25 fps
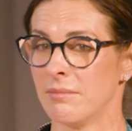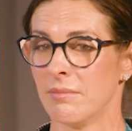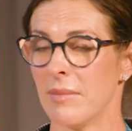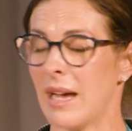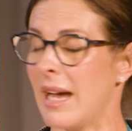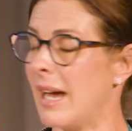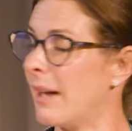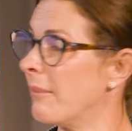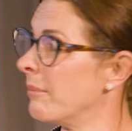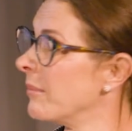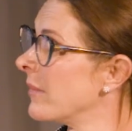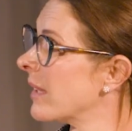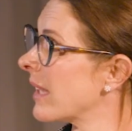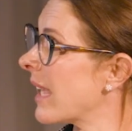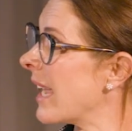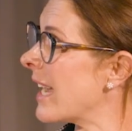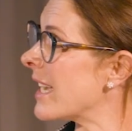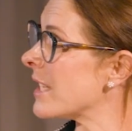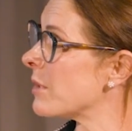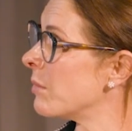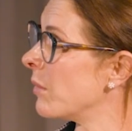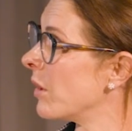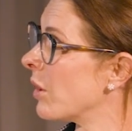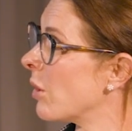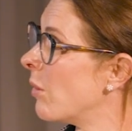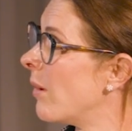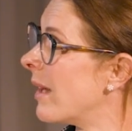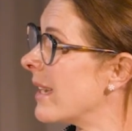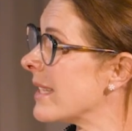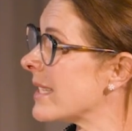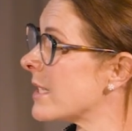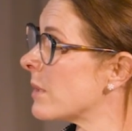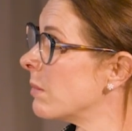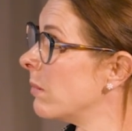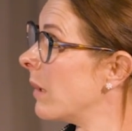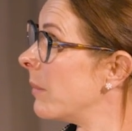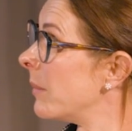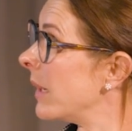The cows weren't quite
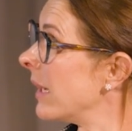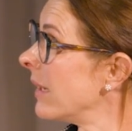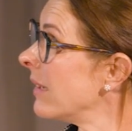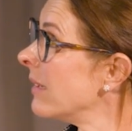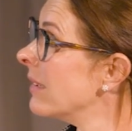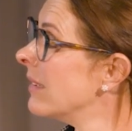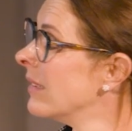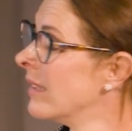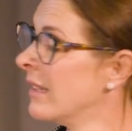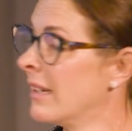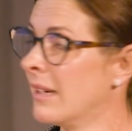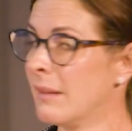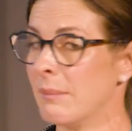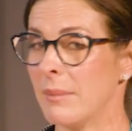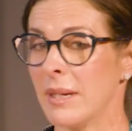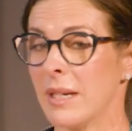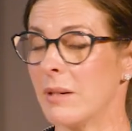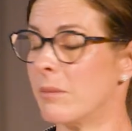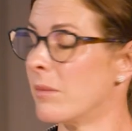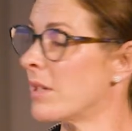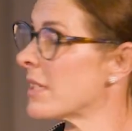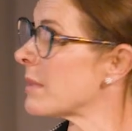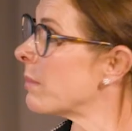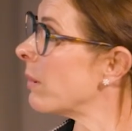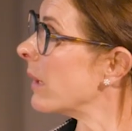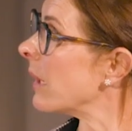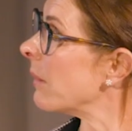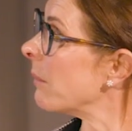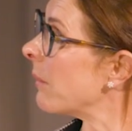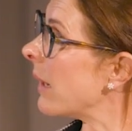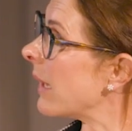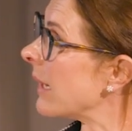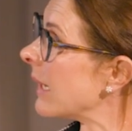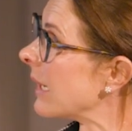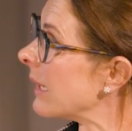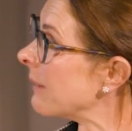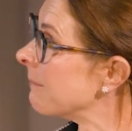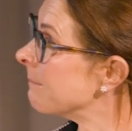swimming, but it was pretty
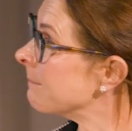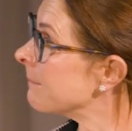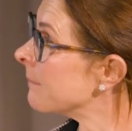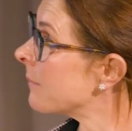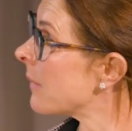muddy.